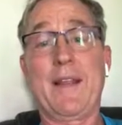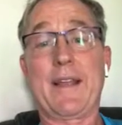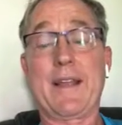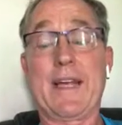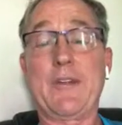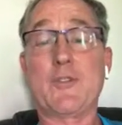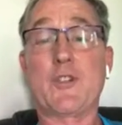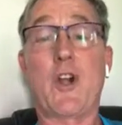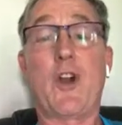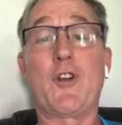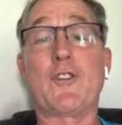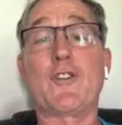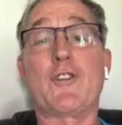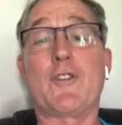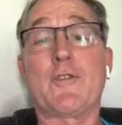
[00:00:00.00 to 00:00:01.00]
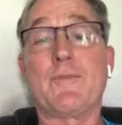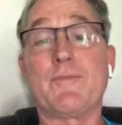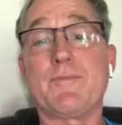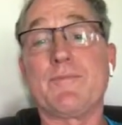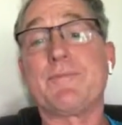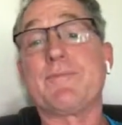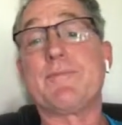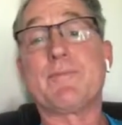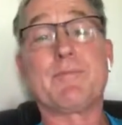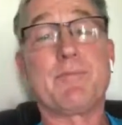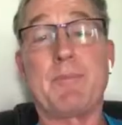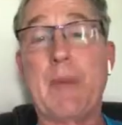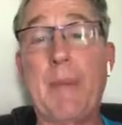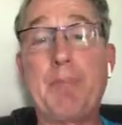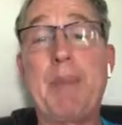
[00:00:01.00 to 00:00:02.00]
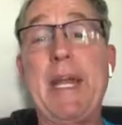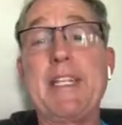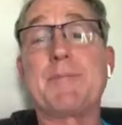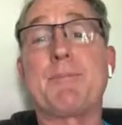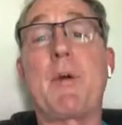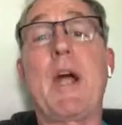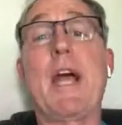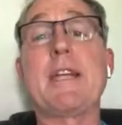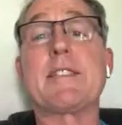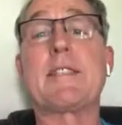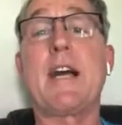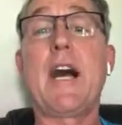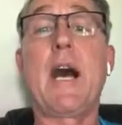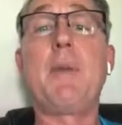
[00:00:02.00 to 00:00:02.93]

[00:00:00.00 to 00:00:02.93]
Like, I'll charge a base price